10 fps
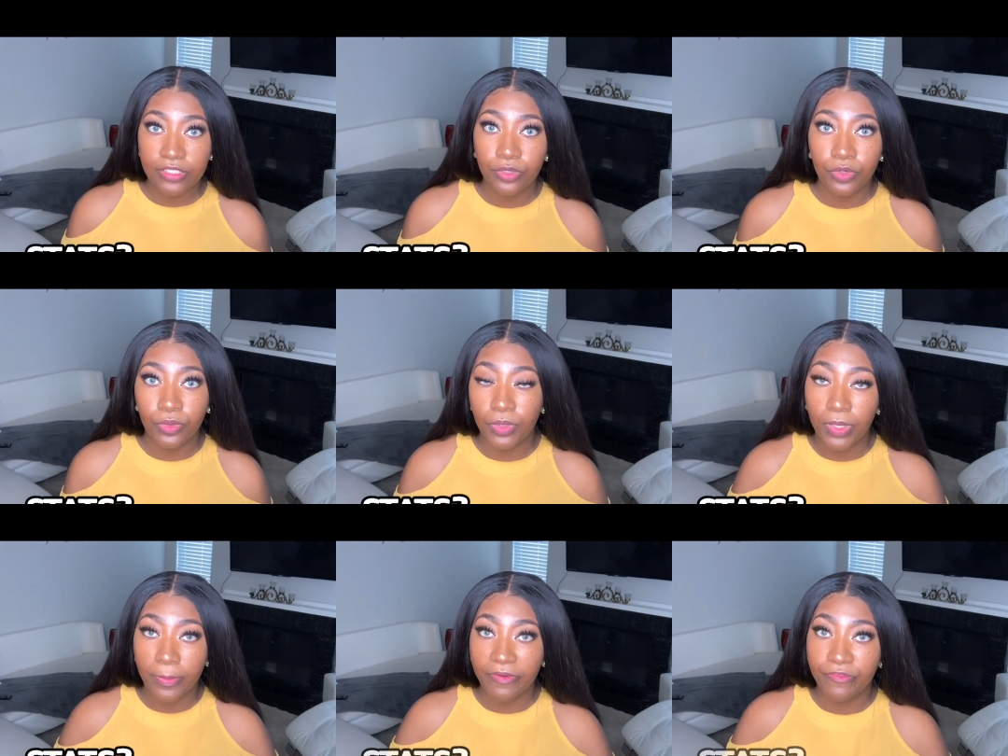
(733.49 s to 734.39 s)
So
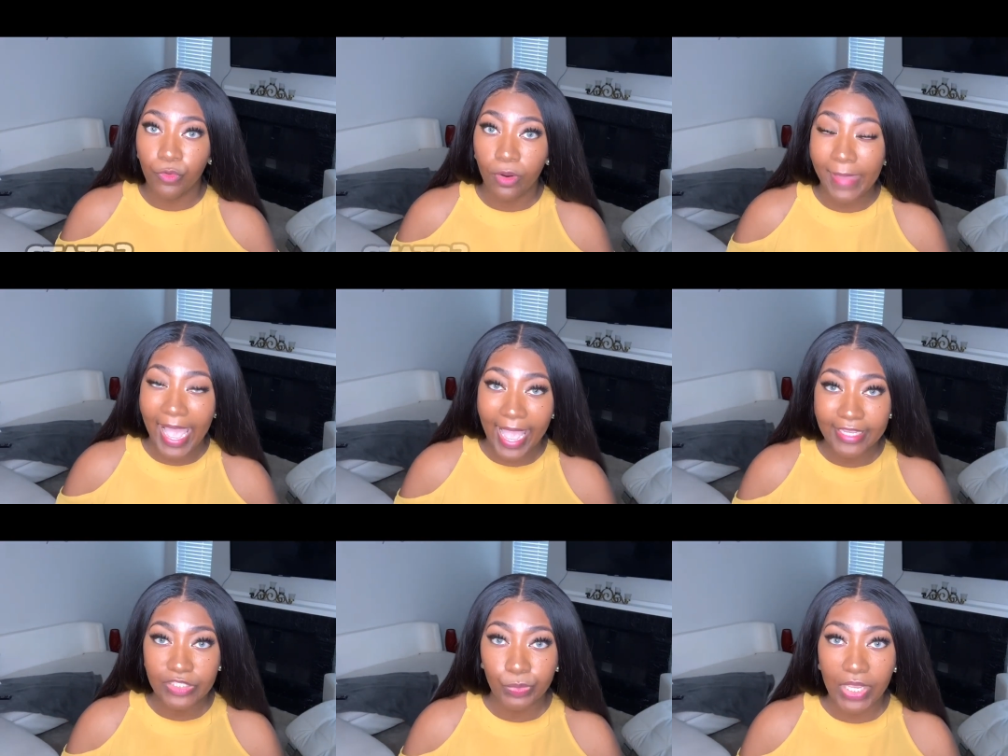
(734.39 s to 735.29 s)
before, my
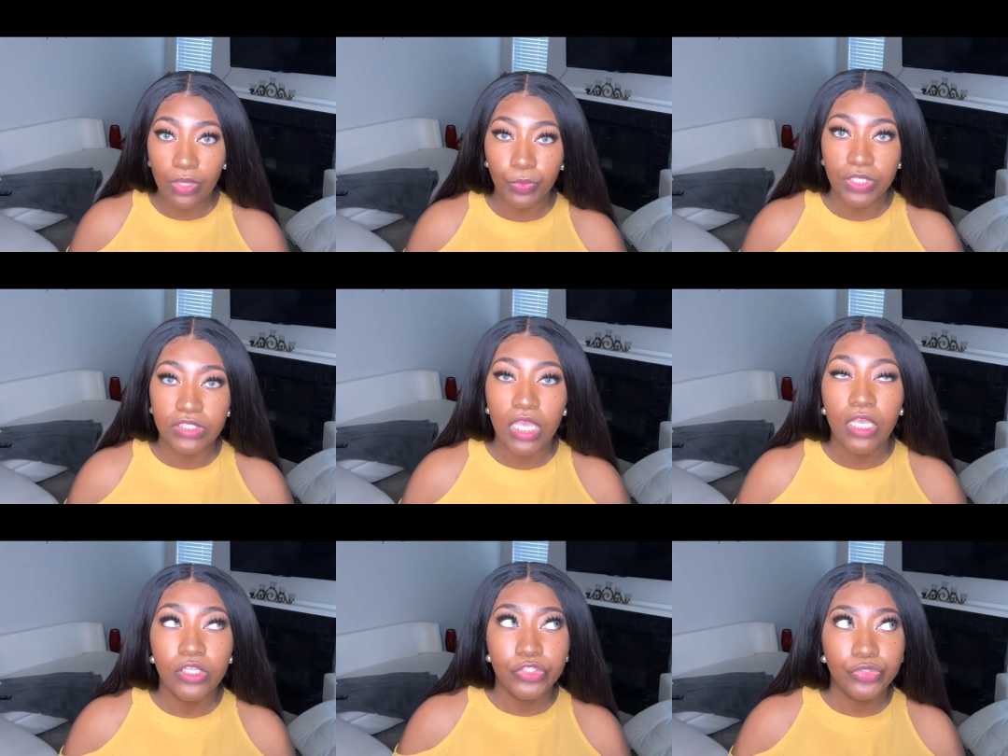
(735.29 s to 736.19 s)
highest weight was
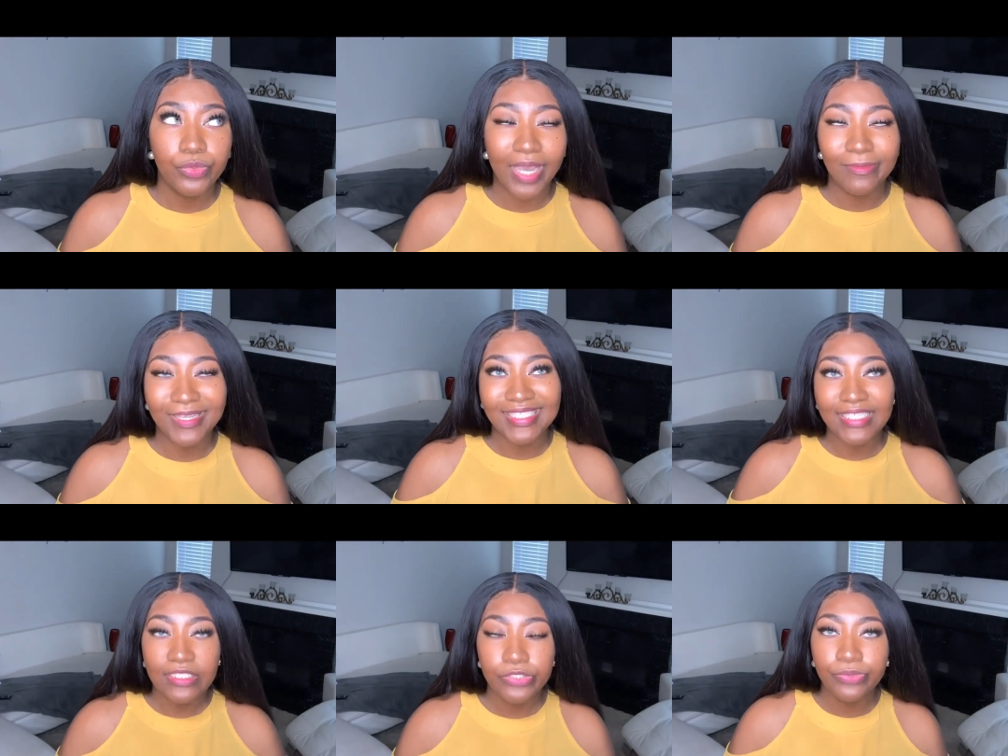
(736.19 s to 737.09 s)
I
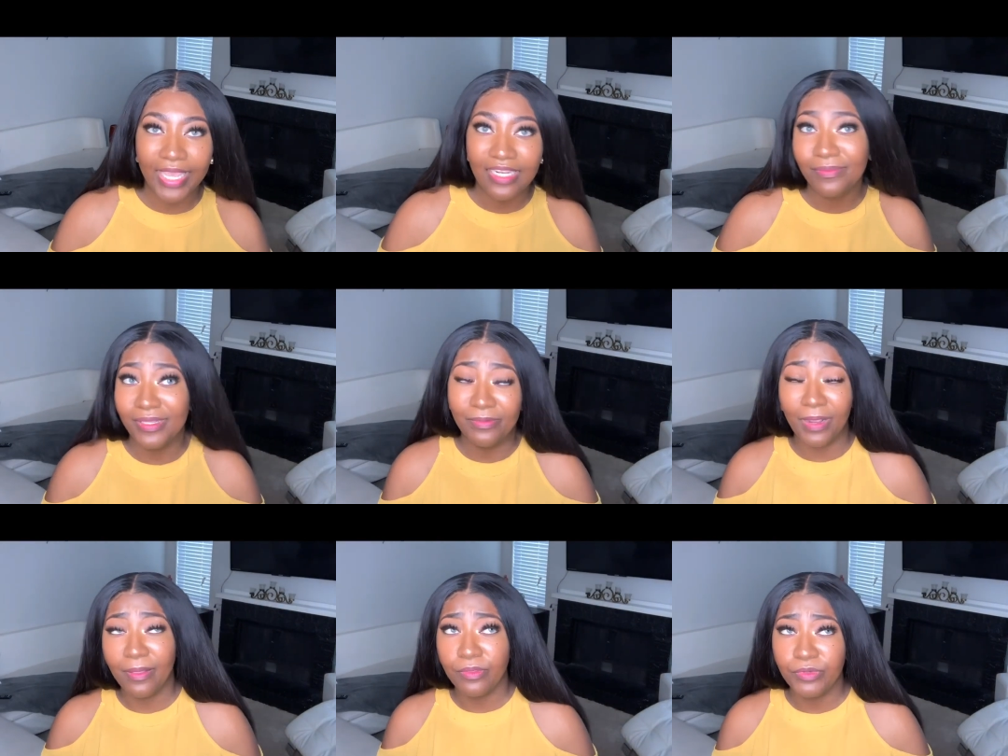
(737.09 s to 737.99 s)
said 280, but it
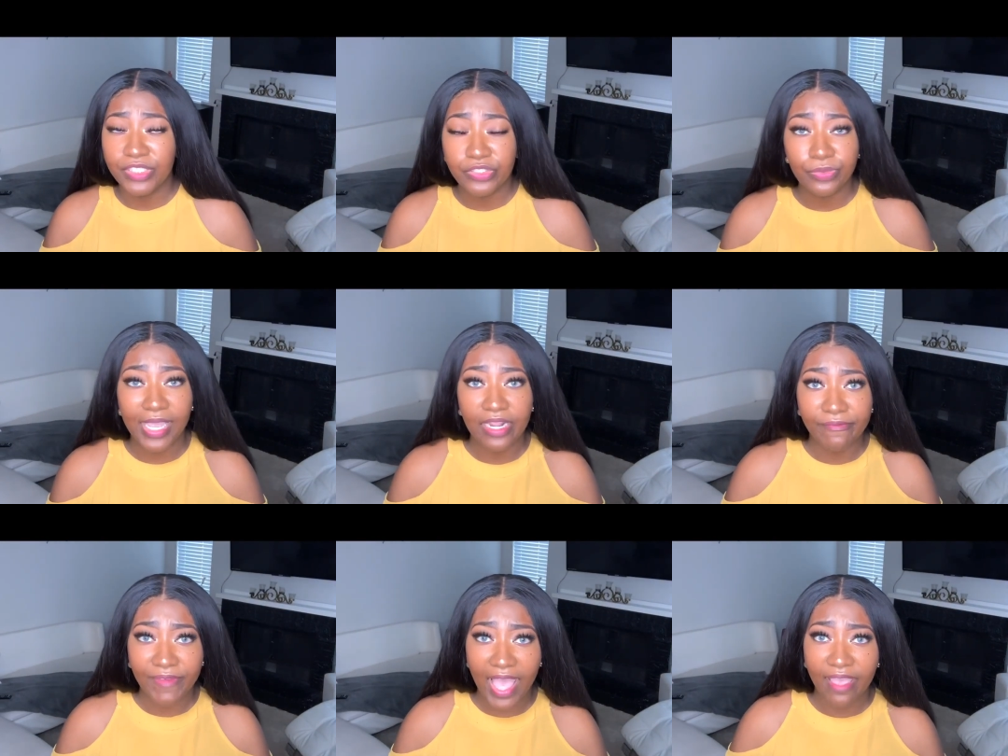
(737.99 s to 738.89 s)
probably was
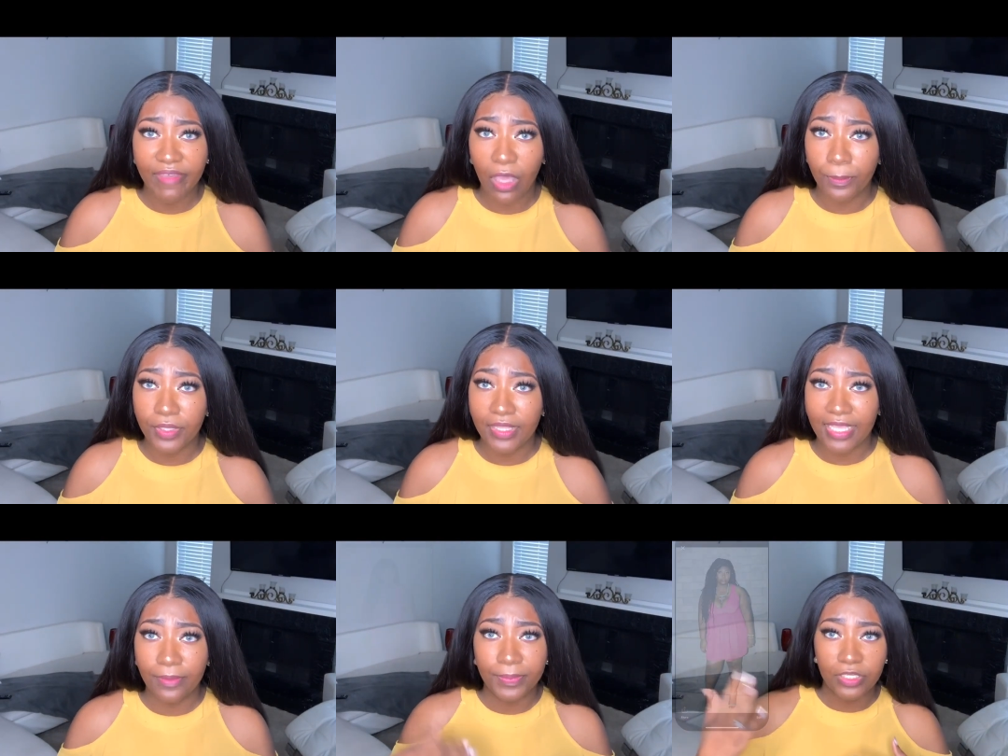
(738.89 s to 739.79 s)
285. I'll put
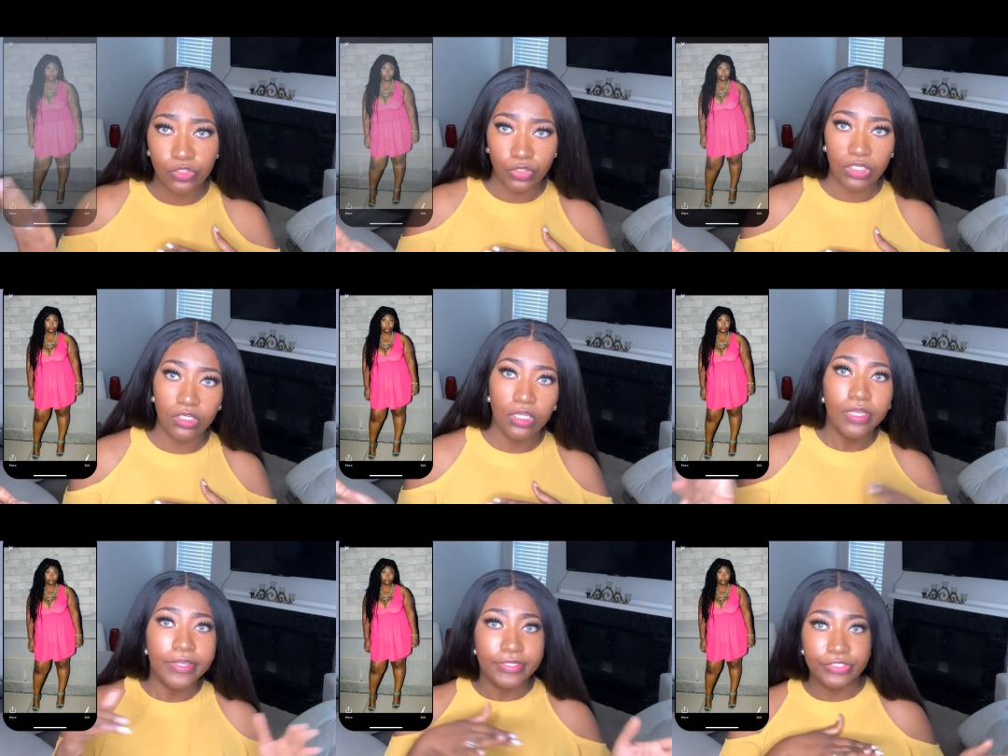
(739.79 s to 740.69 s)
like a picture here
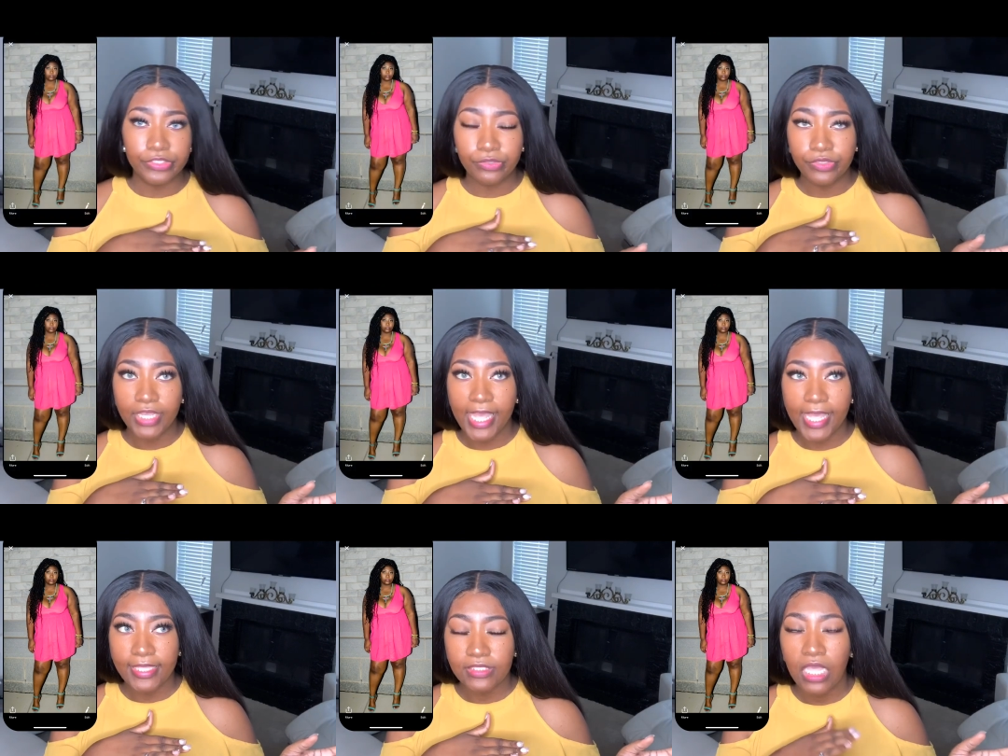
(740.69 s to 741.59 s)
to show you
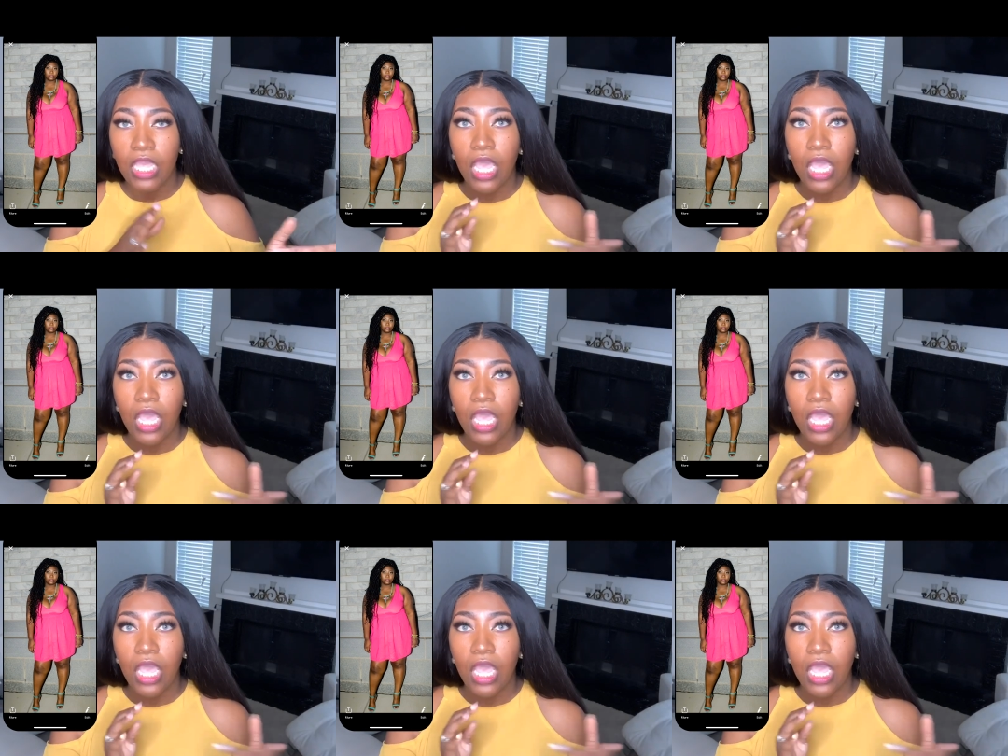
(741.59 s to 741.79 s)
guys.